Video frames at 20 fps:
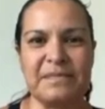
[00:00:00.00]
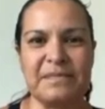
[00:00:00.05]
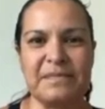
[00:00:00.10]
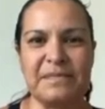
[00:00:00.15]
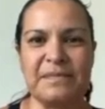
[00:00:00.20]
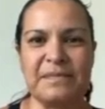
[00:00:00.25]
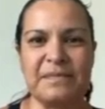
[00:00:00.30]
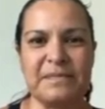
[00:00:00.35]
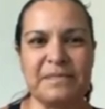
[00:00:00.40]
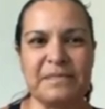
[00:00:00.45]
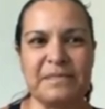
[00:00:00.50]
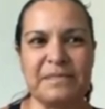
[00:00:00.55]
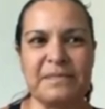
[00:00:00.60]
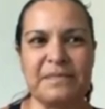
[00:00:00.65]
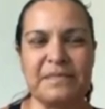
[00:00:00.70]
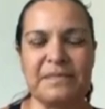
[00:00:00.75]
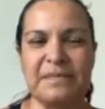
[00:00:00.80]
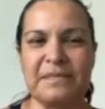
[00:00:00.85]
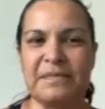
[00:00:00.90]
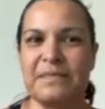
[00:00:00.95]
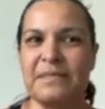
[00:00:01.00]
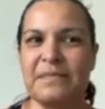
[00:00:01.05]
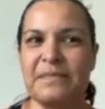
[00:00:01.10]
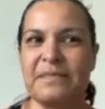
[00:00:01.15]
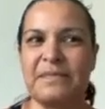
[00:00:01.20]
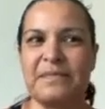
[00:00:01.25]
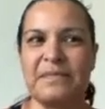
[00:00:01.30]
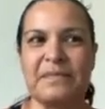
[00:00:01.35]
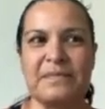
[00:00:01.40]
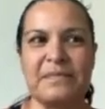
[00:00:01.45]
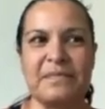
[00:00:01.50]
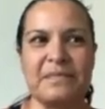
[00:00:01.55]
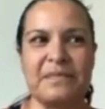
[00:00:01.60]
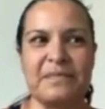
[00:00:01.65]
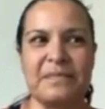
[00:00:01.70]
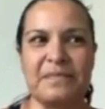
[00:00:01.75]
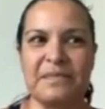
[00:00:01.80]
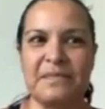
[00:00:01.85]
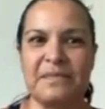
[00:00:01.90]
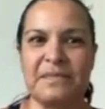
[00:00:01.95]

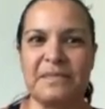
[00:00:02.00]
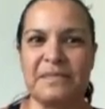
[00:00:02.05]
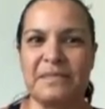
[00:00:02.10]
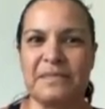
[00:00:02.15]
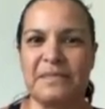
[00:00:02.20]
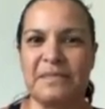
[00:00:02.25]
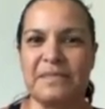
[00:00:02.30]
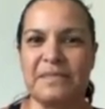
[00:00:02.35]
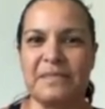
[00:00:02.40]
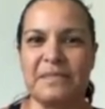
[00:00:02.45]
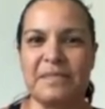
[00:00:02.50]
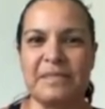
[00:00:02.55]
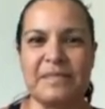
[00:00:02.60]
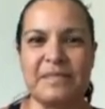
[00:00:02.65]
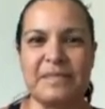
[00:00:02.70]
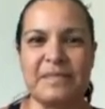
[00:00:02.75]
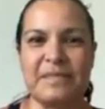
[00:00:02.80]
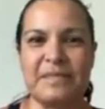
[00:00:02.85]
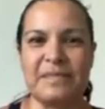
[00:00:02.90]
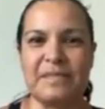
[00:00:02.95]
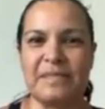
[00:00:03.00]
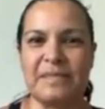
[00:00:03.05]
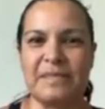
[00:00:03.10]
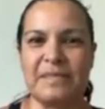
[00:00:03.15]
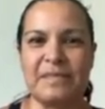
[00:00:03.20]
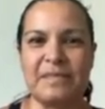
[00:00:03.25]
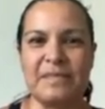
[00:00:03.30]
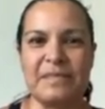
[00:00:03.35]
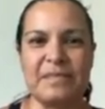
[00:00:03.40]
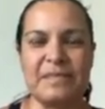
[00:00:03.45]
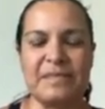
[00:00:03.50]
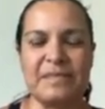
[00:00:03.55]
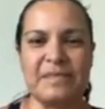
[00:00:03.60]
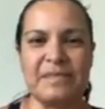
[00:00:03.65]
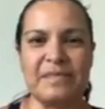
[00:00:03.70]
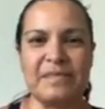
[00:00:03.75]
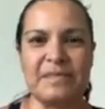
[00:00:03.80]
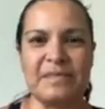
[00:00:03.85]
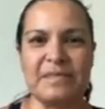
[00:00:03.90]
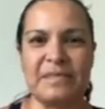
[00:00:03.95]

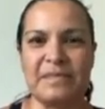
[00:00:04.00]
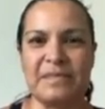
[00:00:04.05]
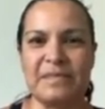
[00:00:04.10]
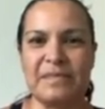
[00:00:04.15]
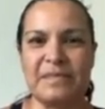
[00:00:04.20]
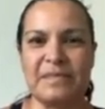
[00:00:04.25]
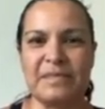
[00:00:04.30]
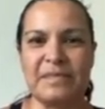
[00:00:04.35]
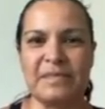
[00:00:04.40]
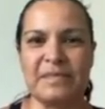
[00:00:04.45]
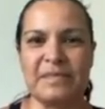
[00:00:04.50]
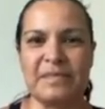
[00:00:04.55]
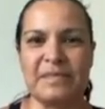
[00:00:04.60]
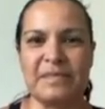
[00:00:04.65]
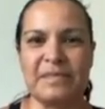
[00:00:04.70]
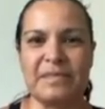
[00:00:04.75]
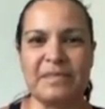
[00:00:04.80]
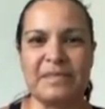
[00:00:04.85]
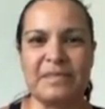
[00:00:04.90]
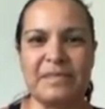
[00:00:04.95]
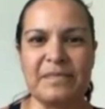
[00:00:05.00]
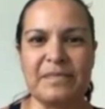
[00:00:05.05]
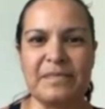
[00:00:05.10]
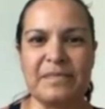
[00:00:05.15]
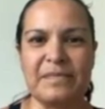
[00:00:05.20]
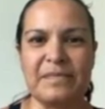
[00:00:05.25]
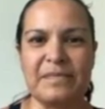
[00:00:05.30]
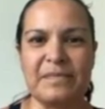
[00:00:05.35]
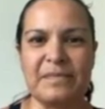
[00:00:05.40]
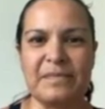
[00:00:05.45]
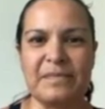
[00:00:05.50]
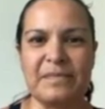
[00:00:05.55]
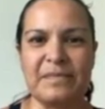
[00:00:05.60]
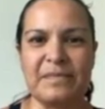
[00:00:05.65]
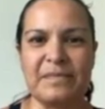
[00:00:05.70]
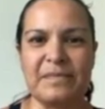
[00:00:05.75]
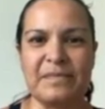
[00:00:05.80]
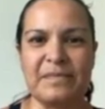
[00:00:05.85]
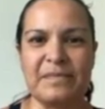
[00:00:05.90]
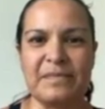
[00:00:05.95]

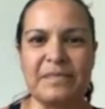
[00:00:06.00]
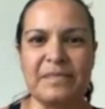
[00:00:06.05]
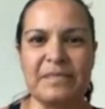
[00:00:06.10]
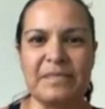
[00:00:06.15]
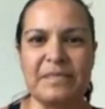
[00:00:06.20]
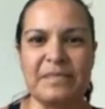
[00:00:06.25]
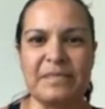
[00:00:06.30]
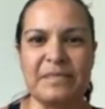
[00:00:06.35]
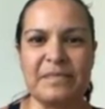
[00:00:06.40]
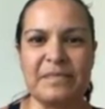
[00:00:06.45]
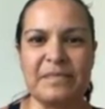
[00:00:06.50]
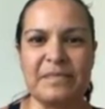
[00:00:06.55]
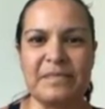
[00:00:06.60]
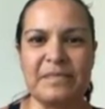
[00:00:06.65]
The person shown says nothing.